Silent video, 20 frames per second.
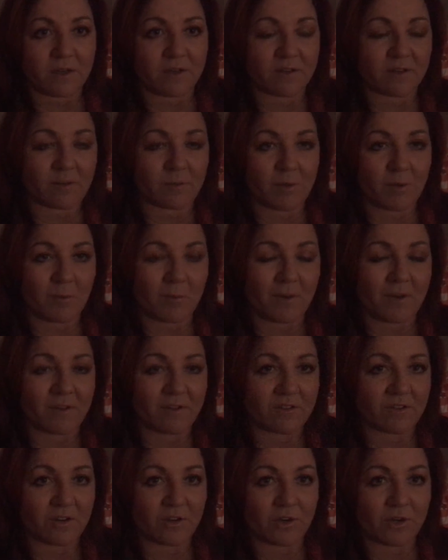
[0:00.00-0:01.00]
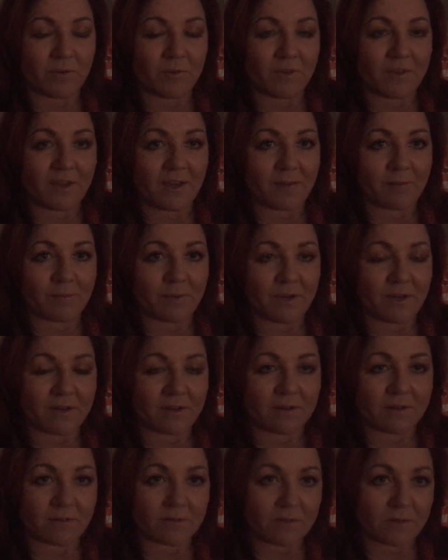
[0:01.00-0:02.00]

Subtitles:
Some people might disagree with that, but